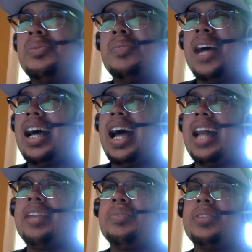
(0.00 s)
I, I didn't
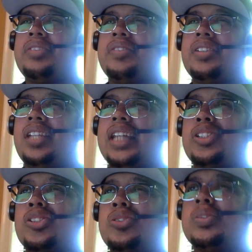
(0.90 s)
really feel like
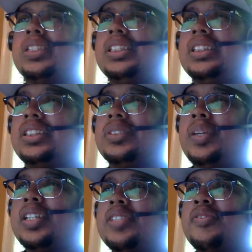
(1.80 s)
school was
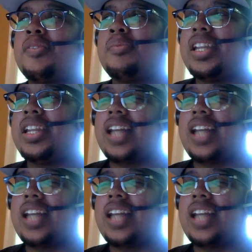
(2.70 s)
was for me, not